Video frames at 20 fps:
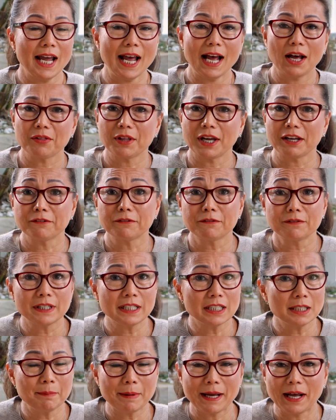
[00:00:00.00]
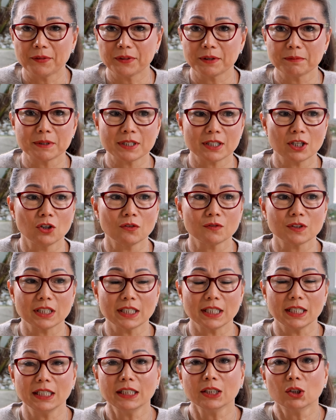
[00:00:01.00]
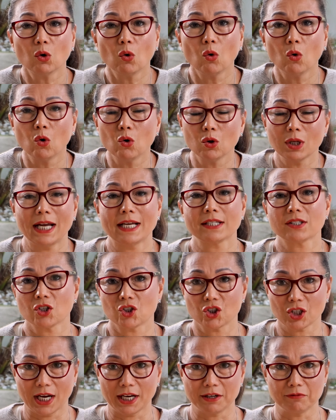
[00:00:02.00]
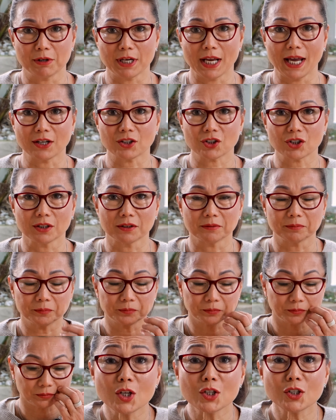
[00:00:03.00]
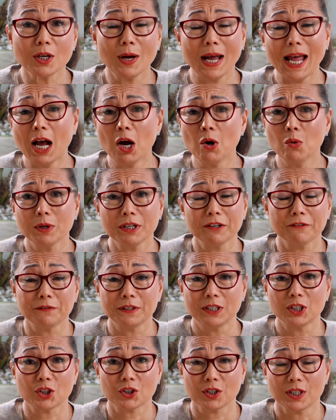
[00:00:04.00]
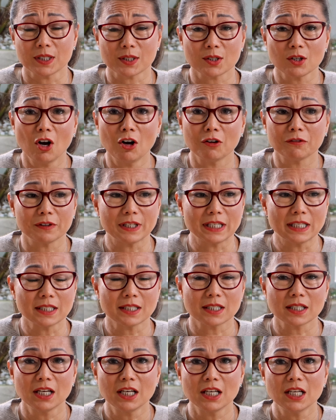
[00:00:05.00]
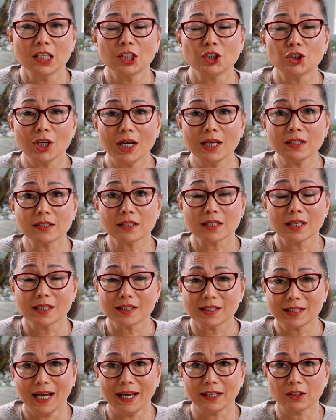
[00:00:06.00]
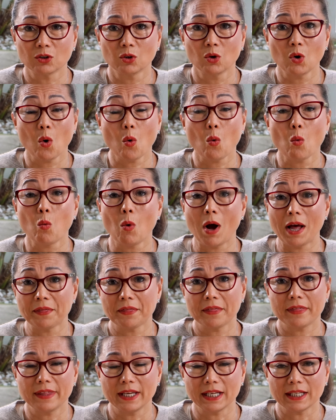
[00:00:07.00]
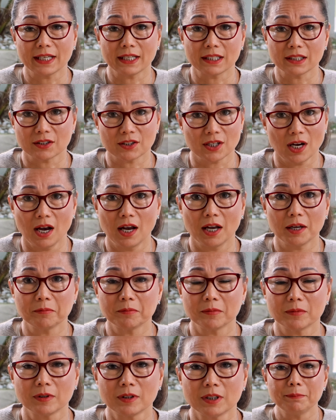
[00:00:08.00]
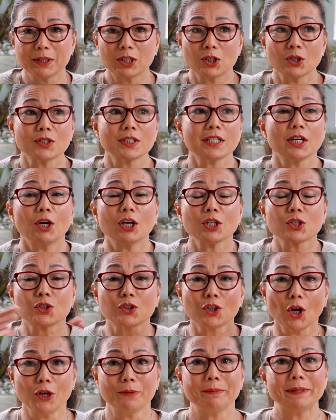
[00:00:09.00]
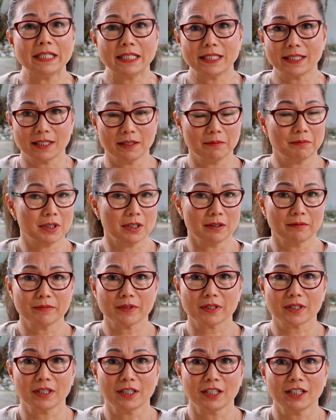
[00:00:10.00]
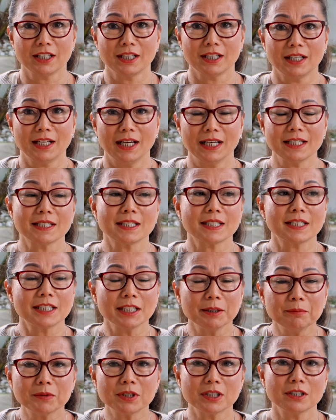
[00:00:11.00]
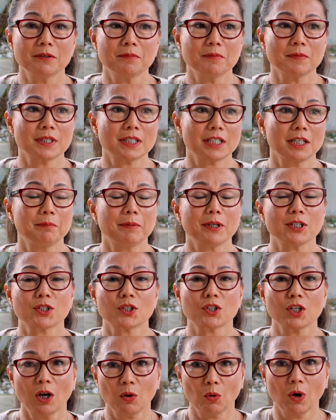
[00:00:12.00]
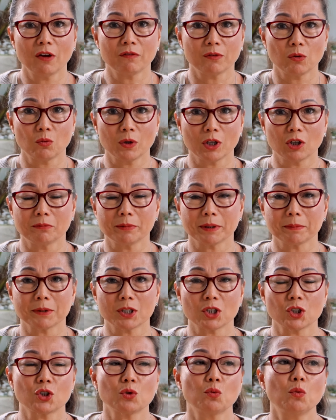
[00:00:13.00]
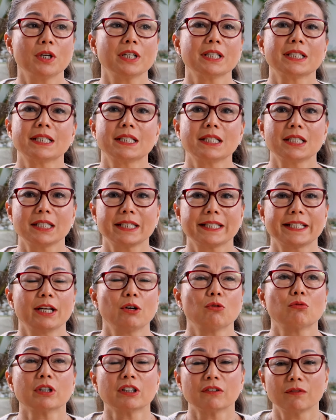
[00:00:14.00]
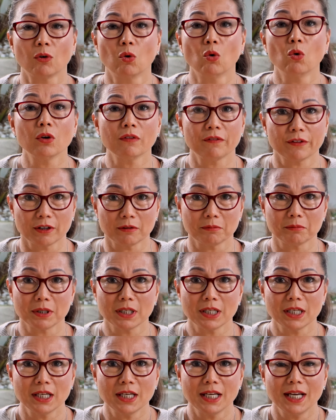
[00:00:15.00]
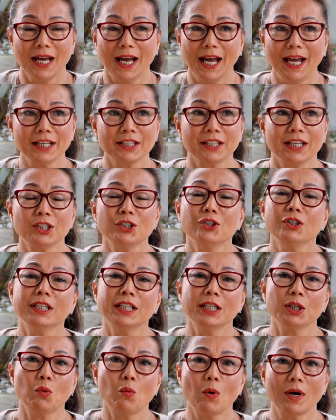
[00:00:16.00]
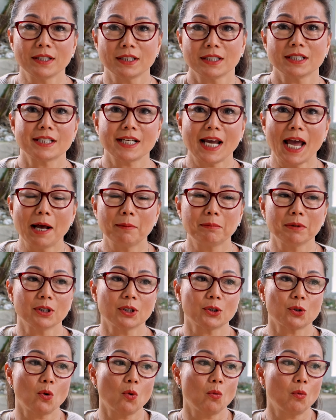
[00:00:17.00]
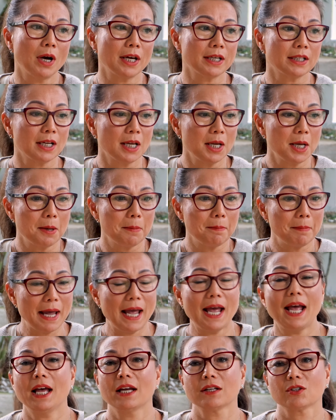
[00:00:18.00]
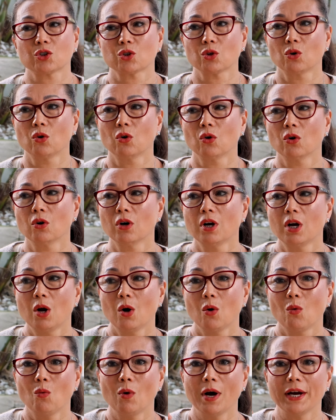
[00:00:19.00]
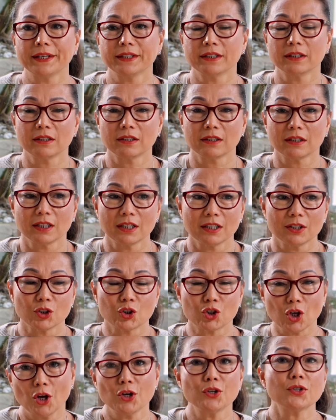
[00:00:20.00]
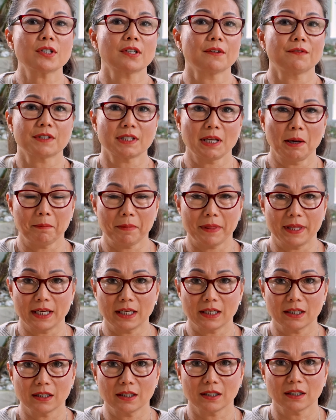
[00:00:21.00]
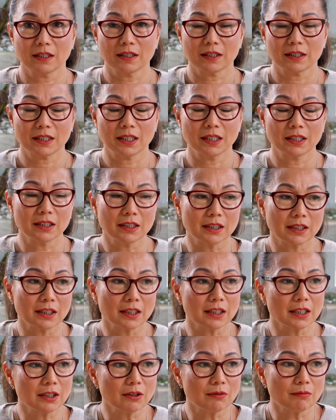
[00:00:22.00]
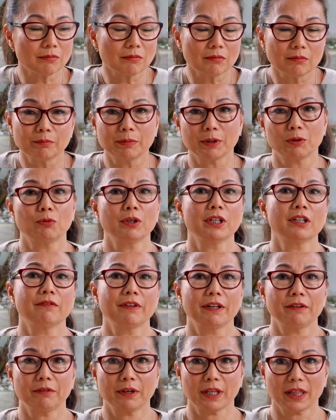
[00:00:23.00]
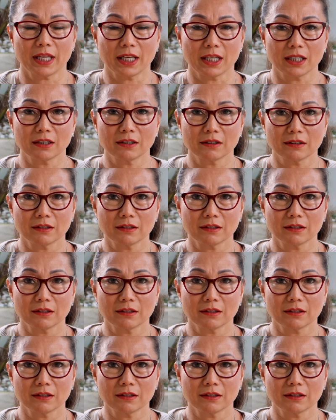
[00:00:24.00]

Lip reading: how they feel about themselves. It all has a chain reaction. So how I want to finish this off is just tackle one thing at a time, because there are so many symptoms, and symptoms can be so overwhelming because you want to get rid of all of them. And then you hear one tablet or one patch or one dose of something can be rid of everything,